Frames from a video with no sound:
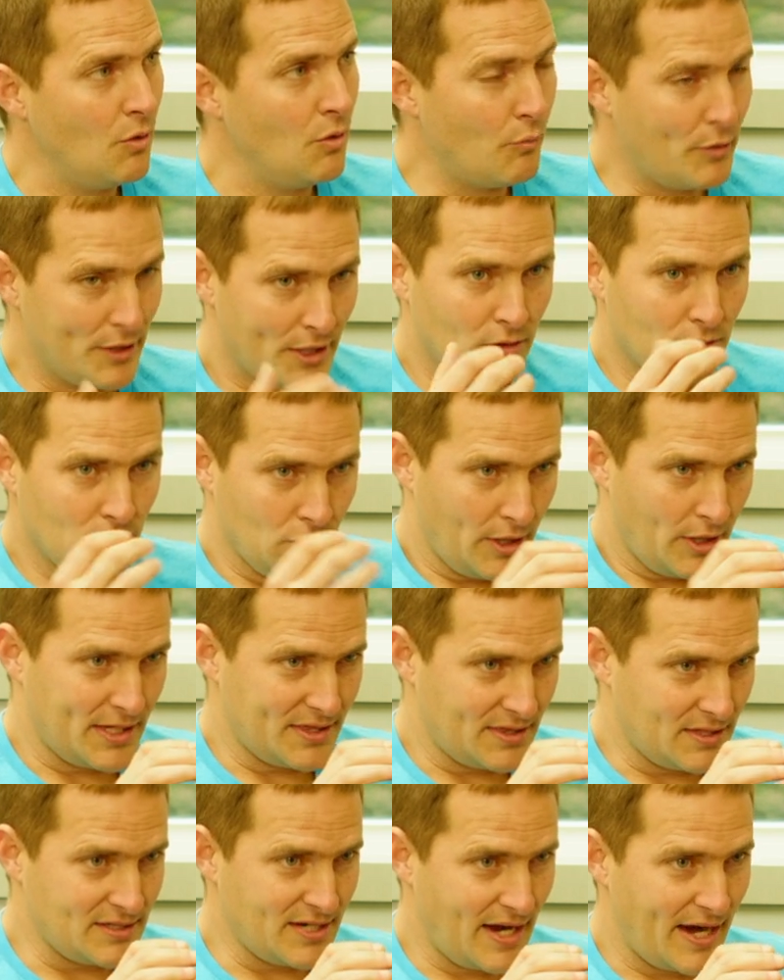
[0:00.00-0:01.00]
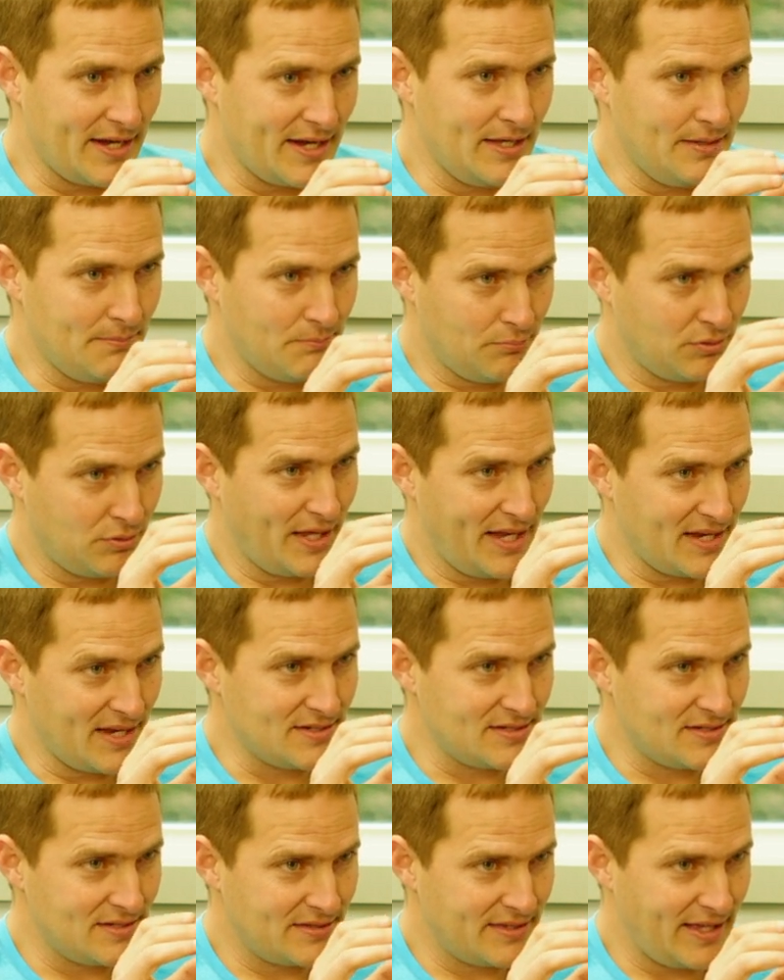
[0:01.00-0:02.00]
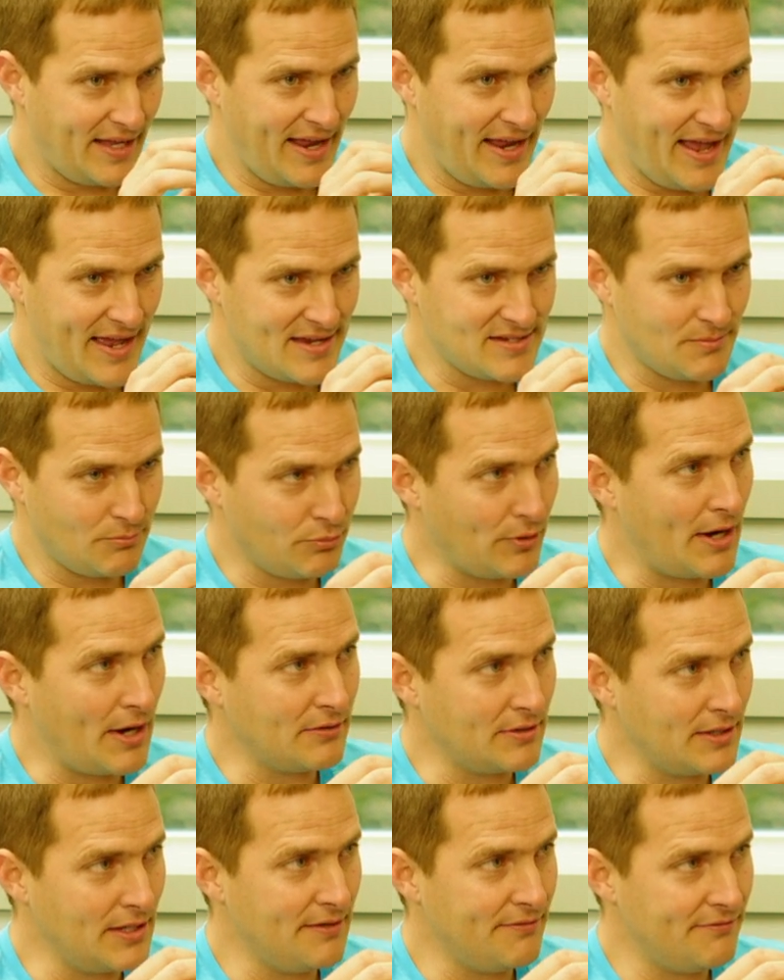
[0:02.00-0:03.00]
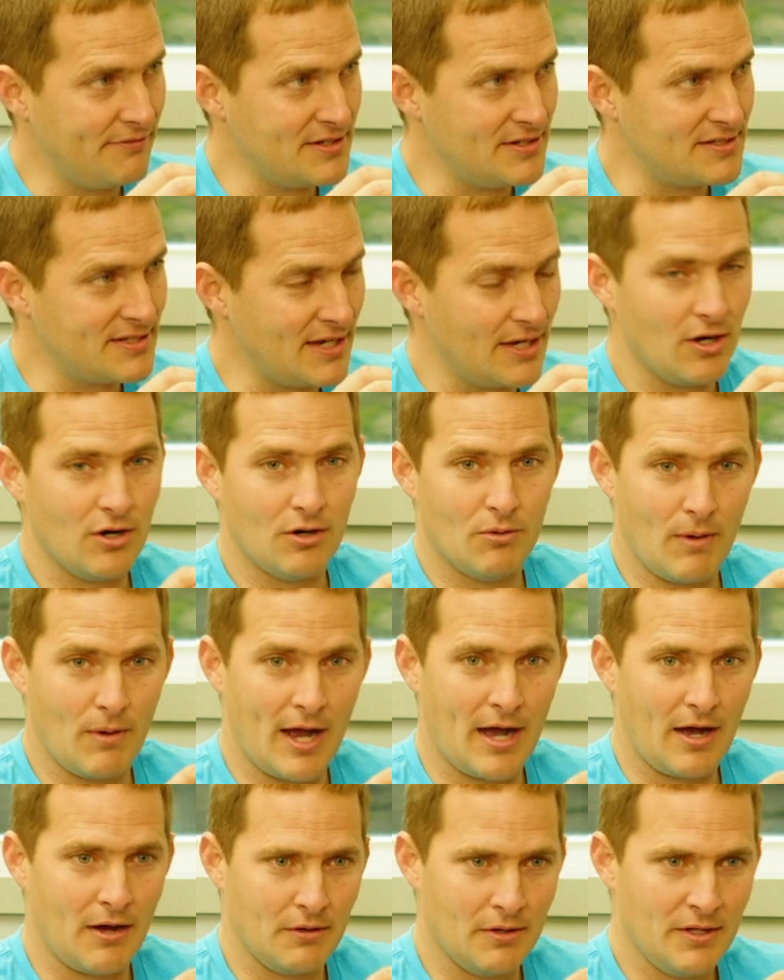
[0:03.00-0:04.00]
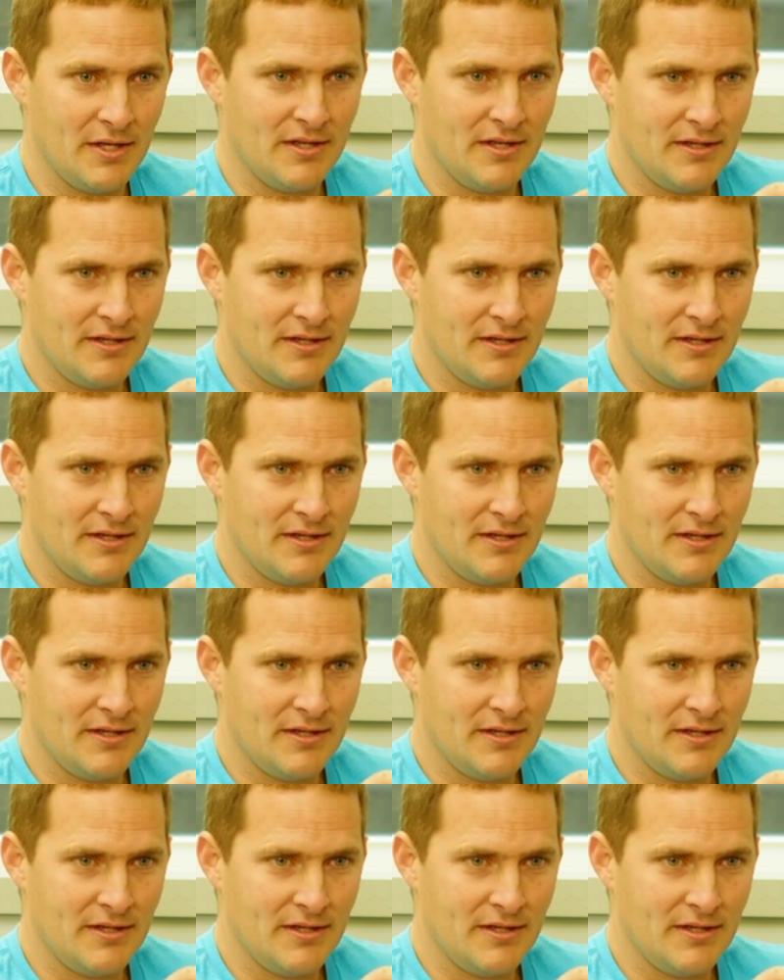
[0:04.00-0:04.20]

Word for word: We don't look at the tiny plant that has a brown leaf and say, oh, wow,